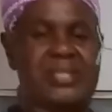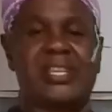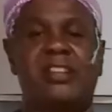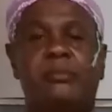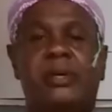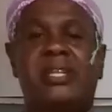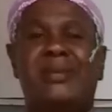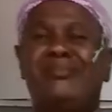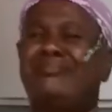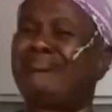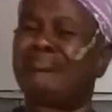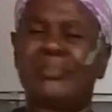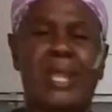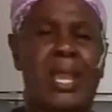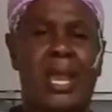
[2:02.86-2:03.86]
myself, but then
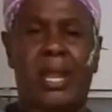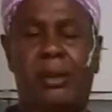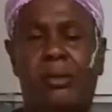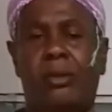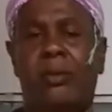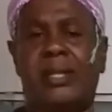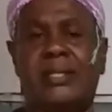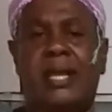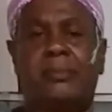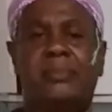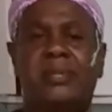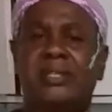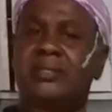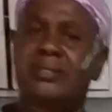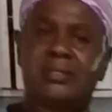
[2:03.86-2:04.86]
I don't know what
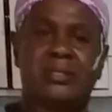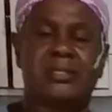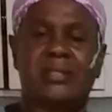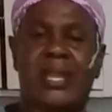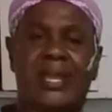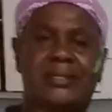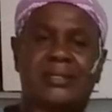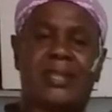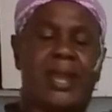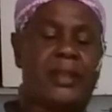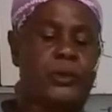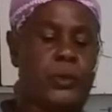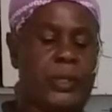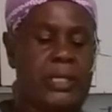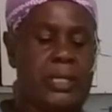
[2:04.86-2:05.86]
happened. It just like
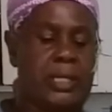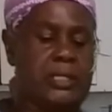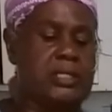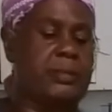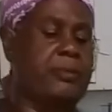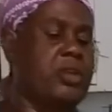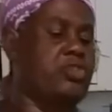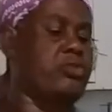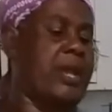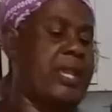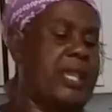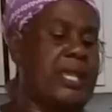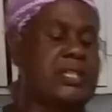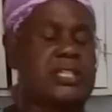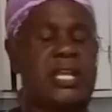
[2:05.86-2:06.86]
start dwindling. So I'm gonna try to
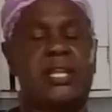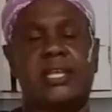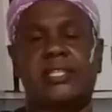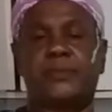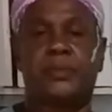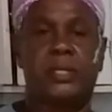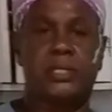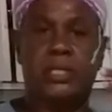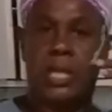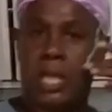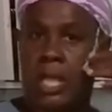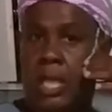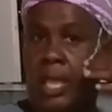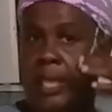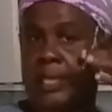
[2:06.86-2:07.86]
catch the next piece.
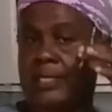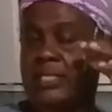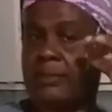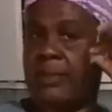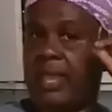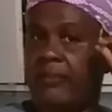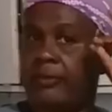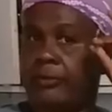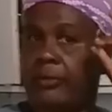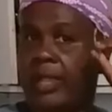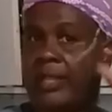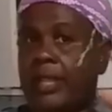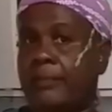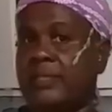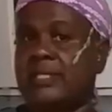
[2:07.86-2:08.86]
And you see I have it
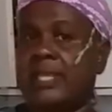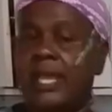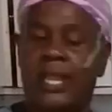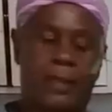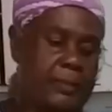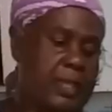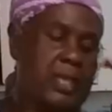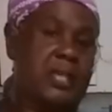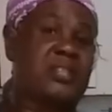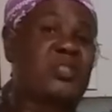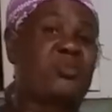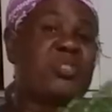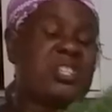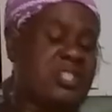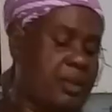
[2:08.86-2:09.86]
right on my side of my ears.
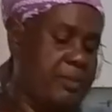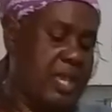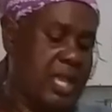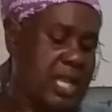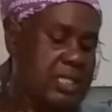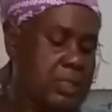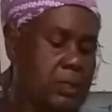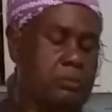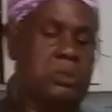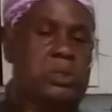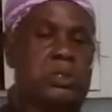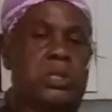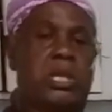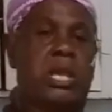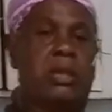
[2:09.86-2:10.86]
Real Jamaica something, you
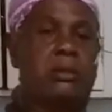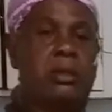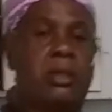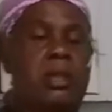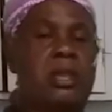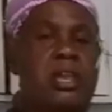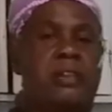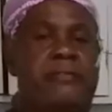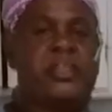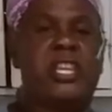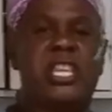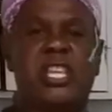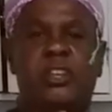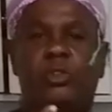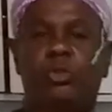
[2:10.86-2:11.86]
know, yeah. If
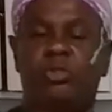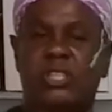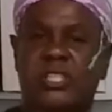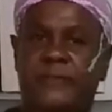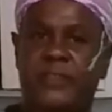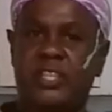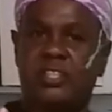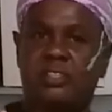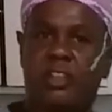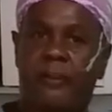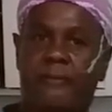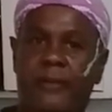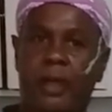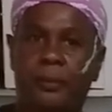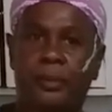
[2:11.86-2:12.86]
your nose feels
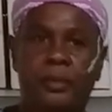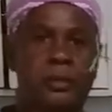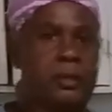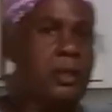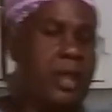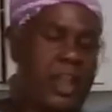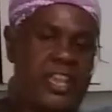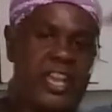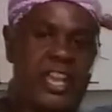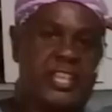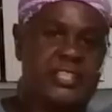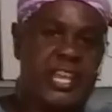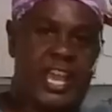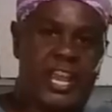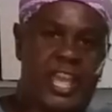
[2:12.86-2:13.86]
tough up, and your
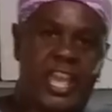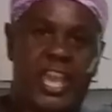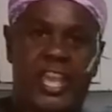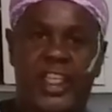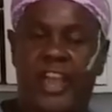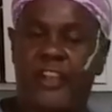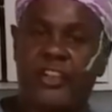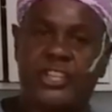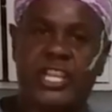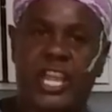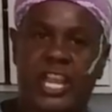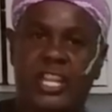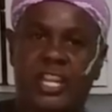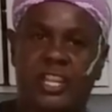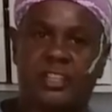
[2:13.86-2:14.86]
side of your head hurt you
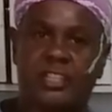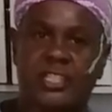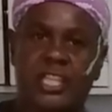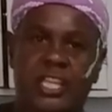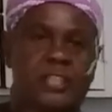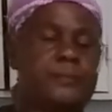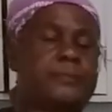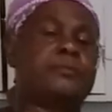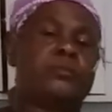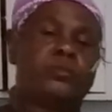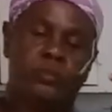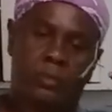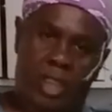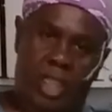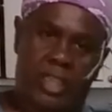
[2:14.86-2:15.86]
any little thing,
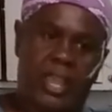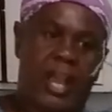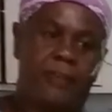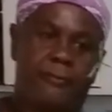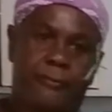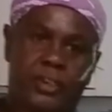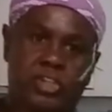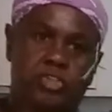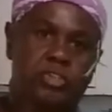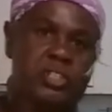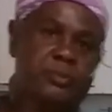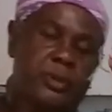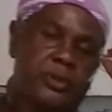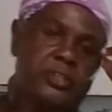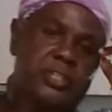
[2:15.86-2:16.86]
and you have fresh
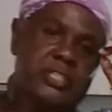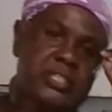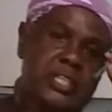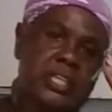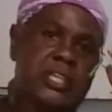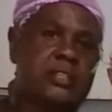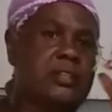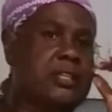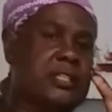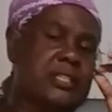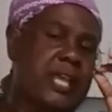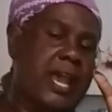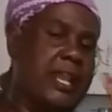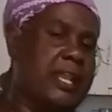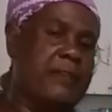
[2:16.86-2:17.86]
rosemary, just stick it to the
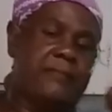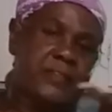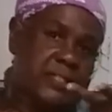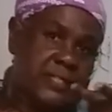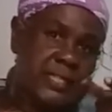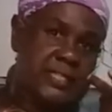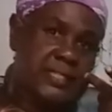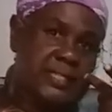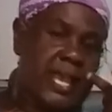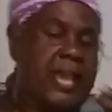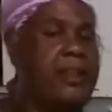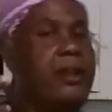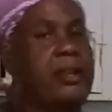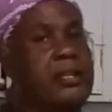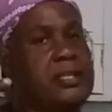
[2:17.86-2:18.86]
side. If it's this
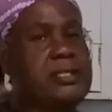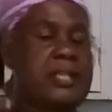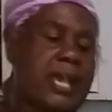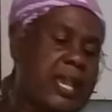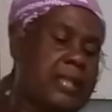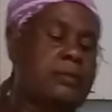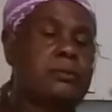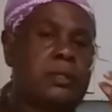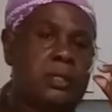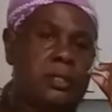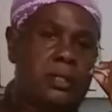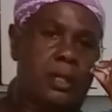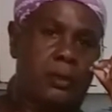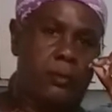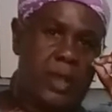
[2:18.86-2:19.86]
side or this side,
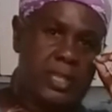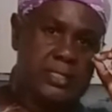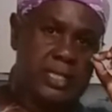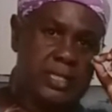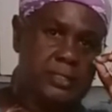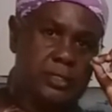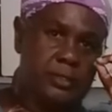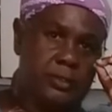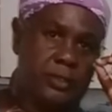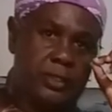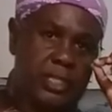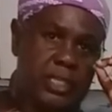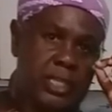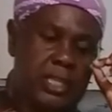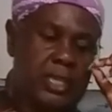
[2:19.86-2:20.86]
and whilst as you
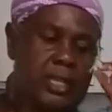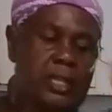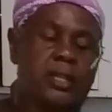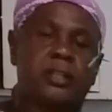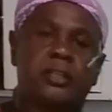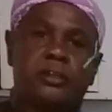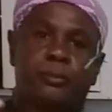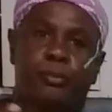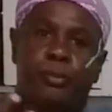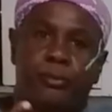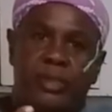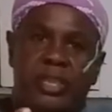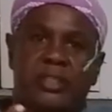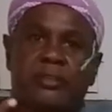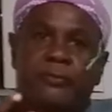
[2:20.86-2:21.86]
inhale, you
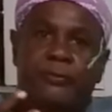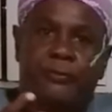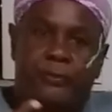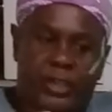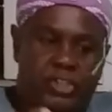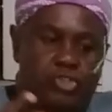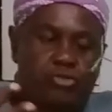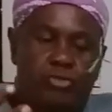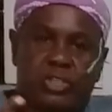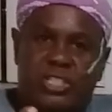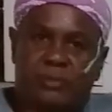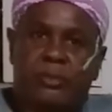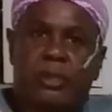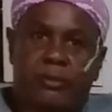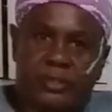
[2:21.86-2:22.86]
breathe the fresh
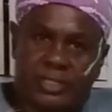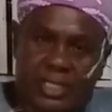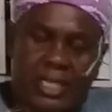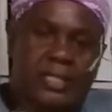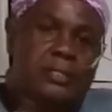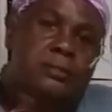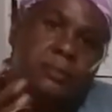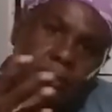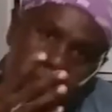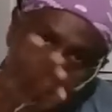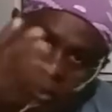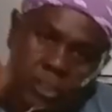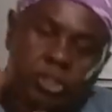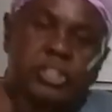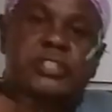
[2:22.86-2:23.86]
rosemary scent,
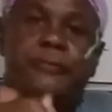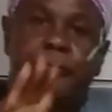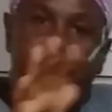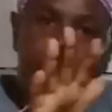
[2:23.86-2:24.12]
just